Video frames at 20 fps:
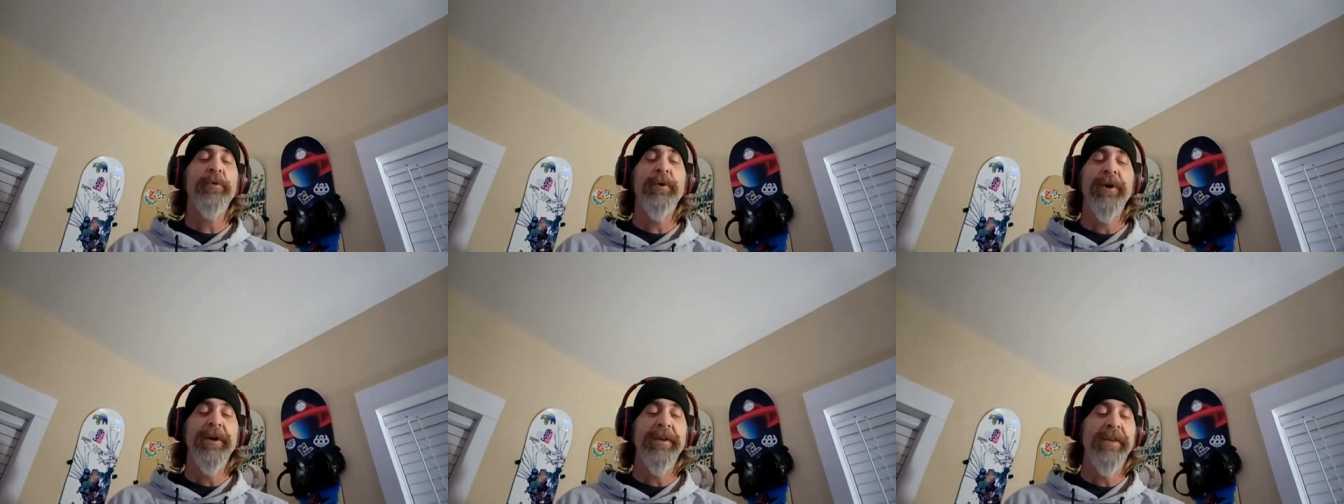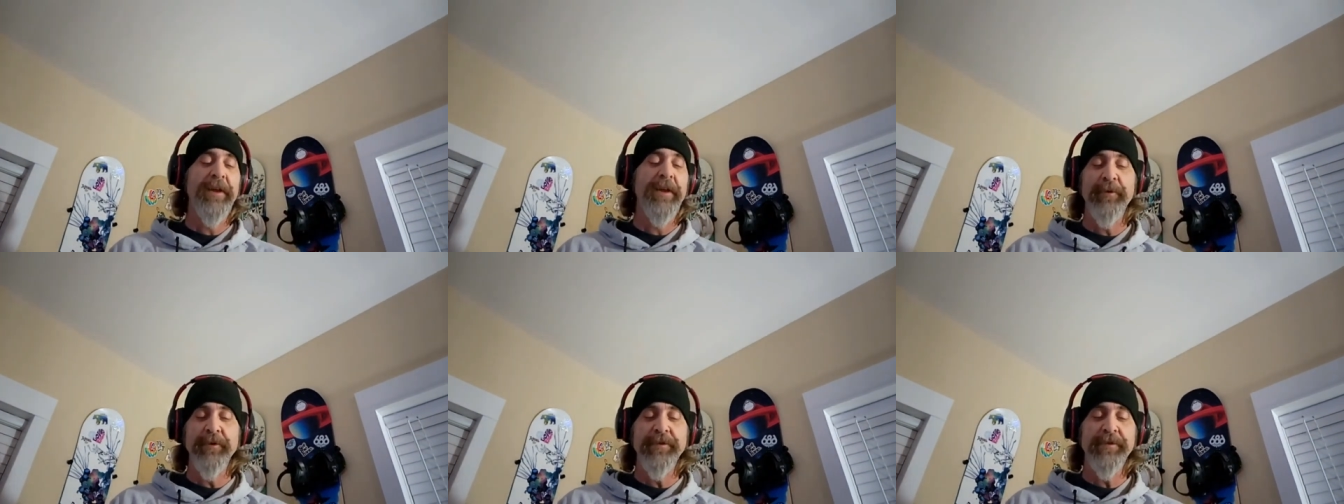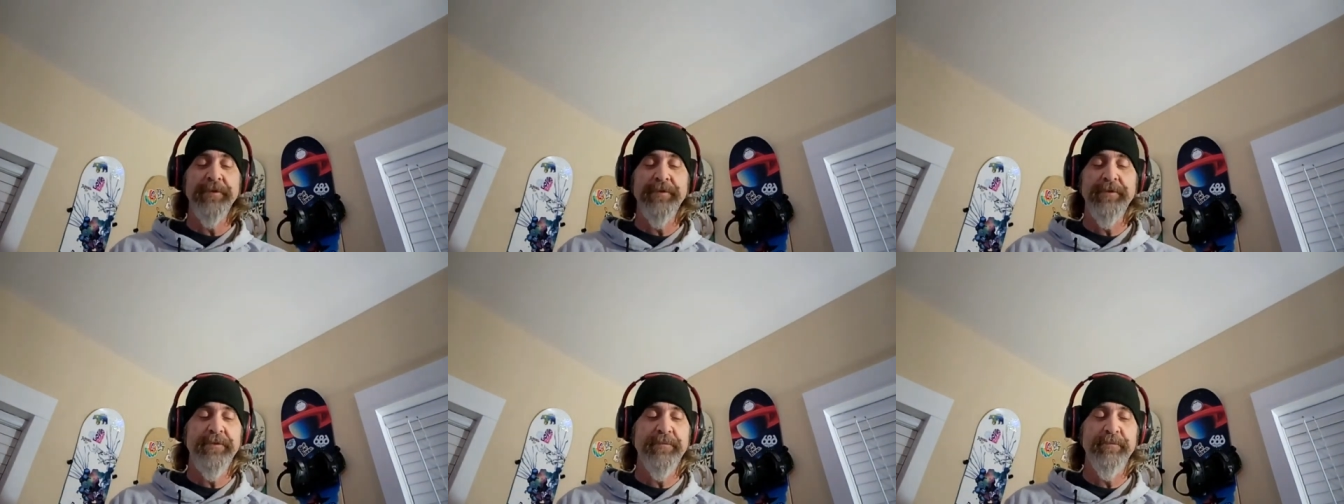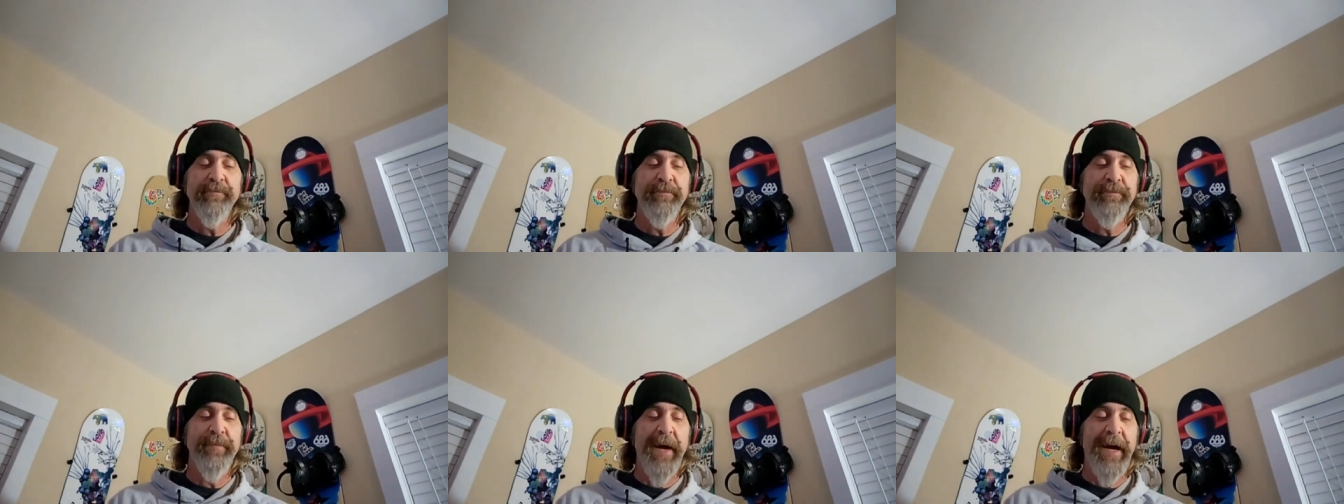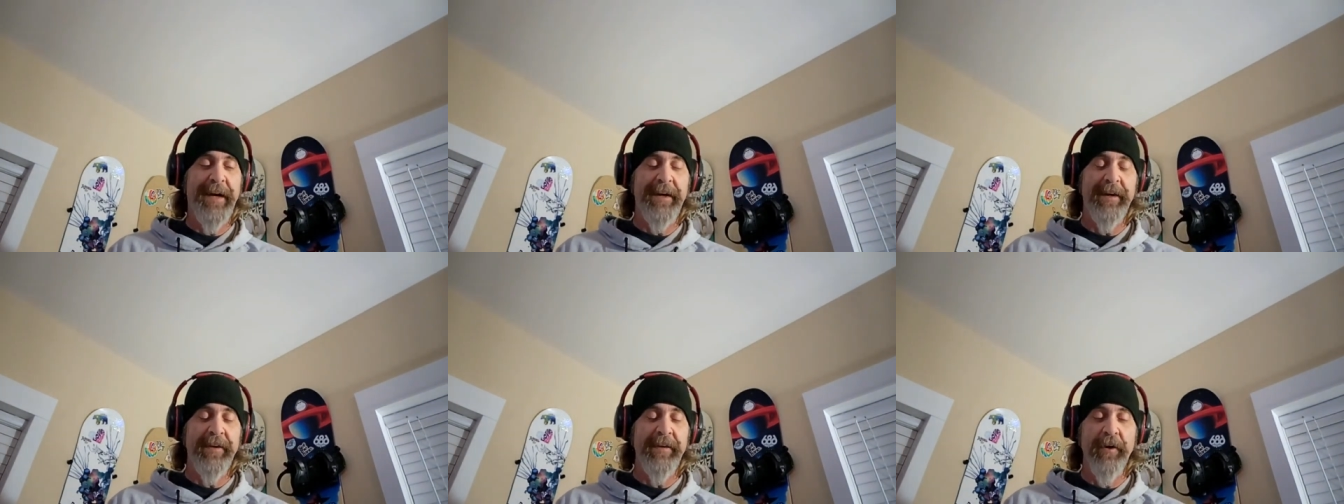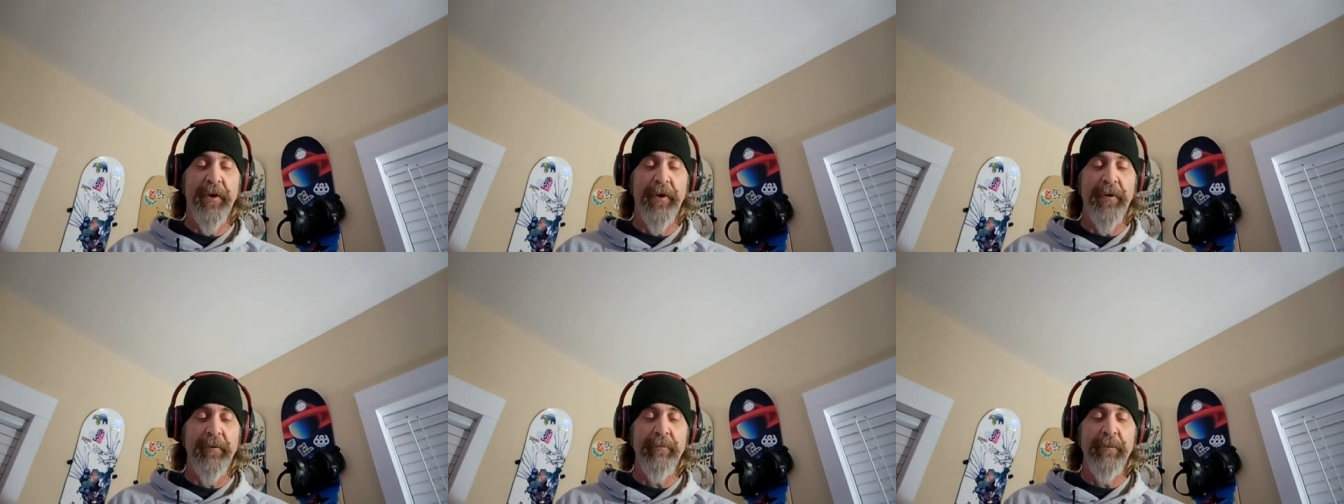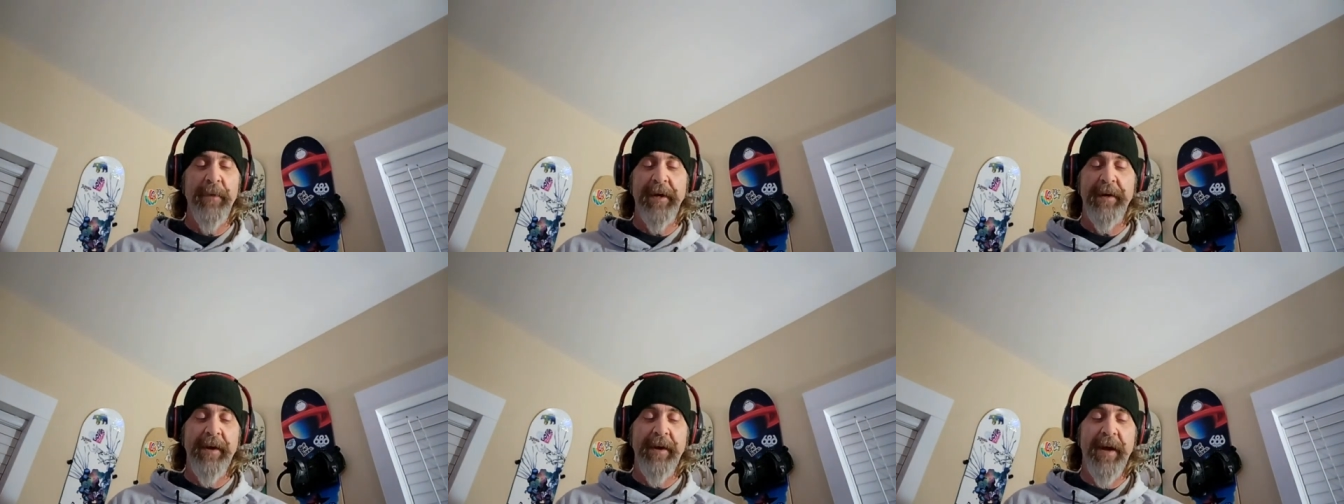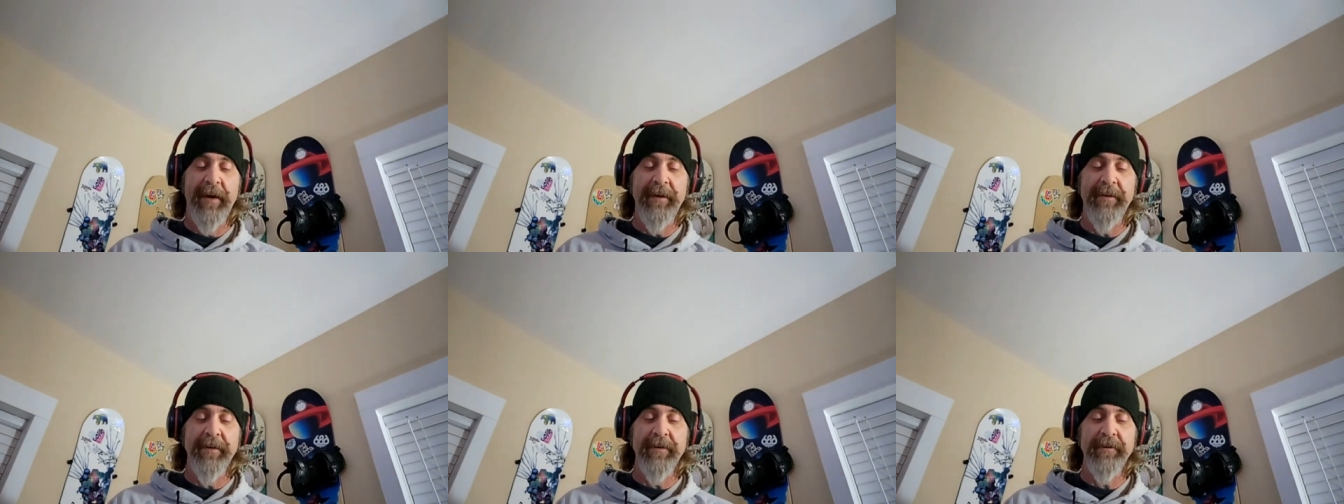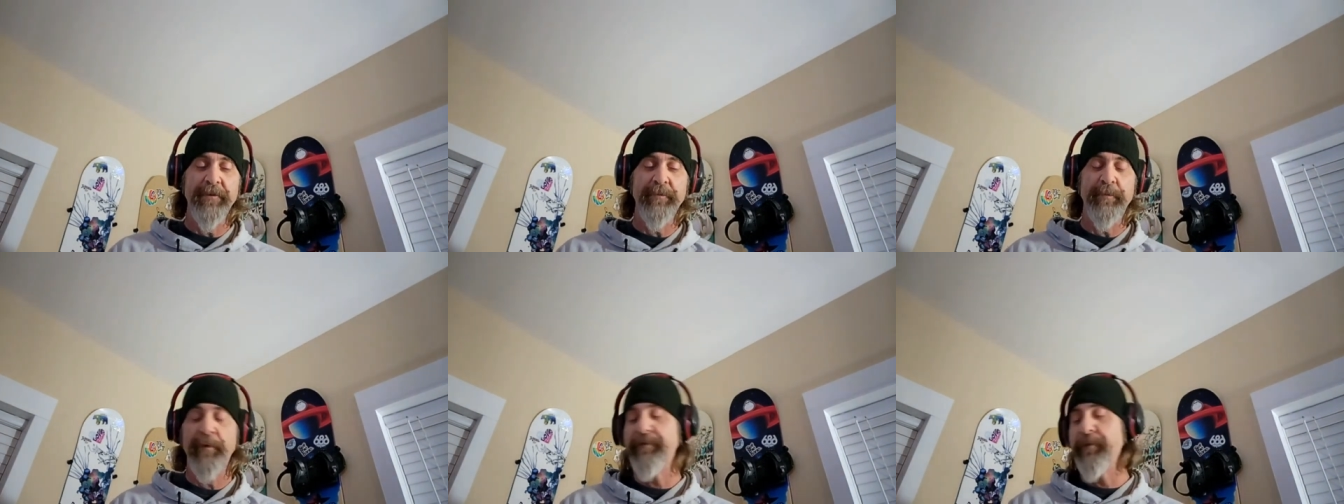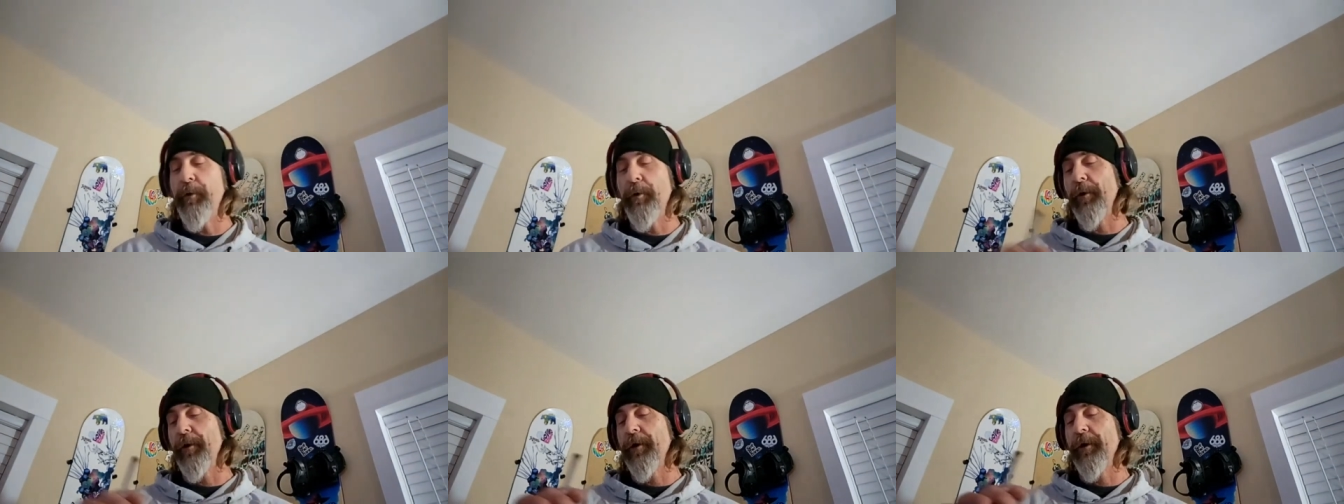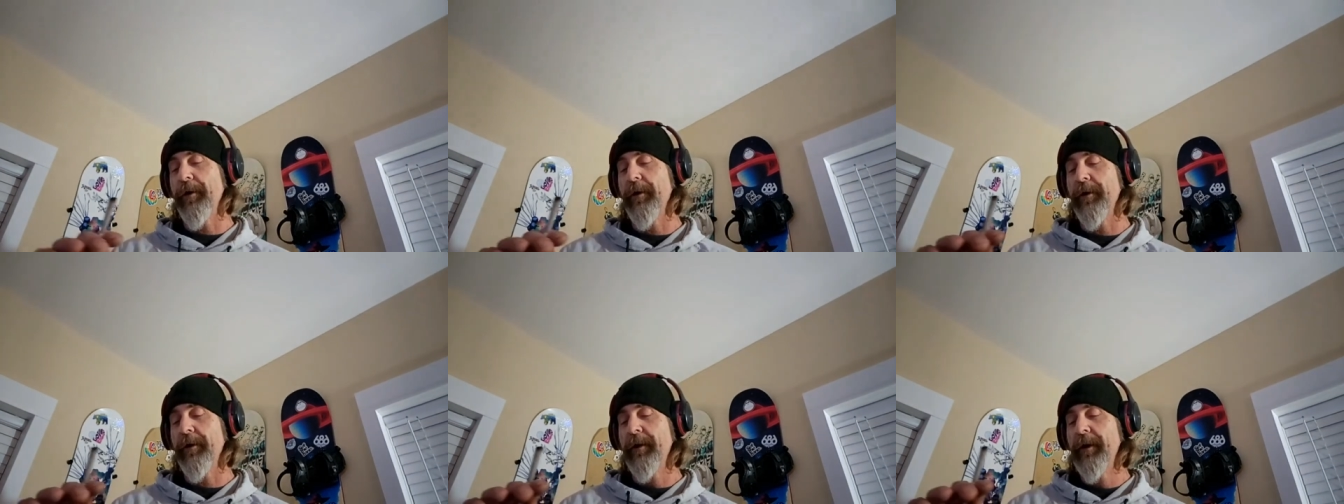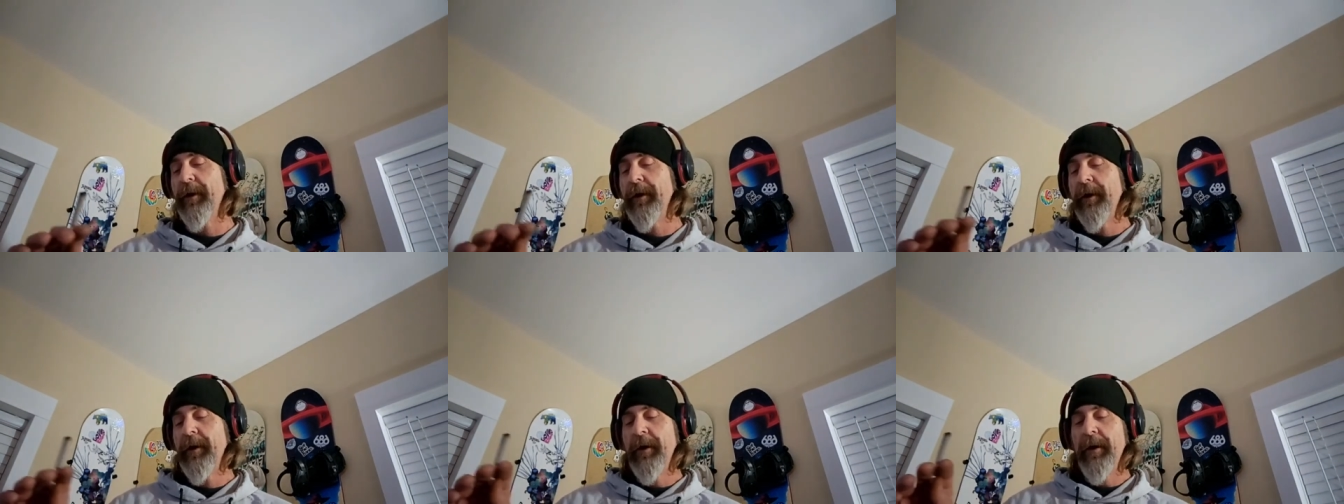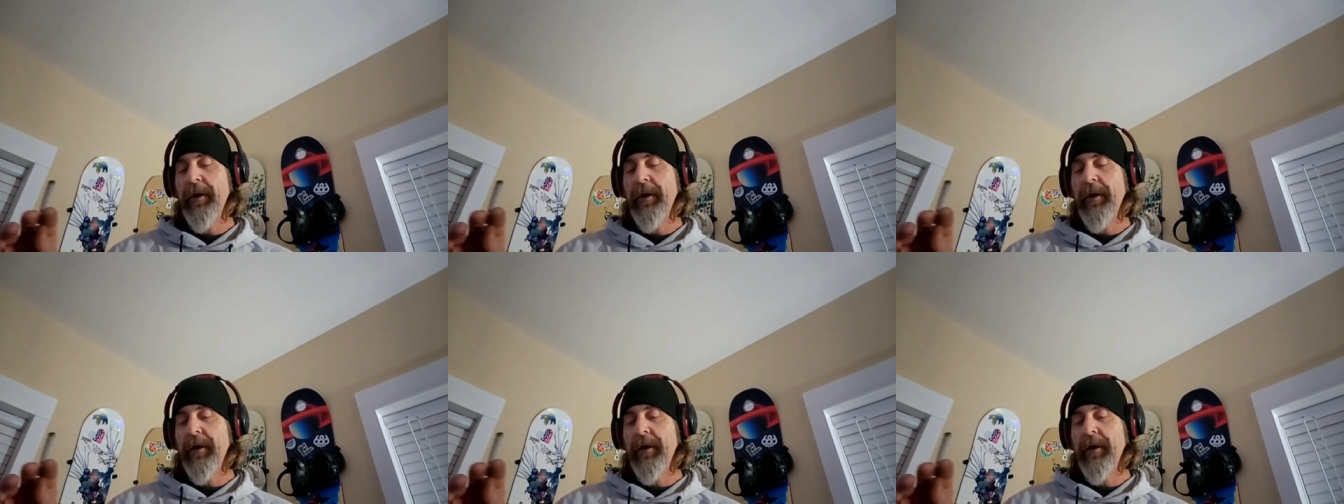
one that was back in the mid 90s before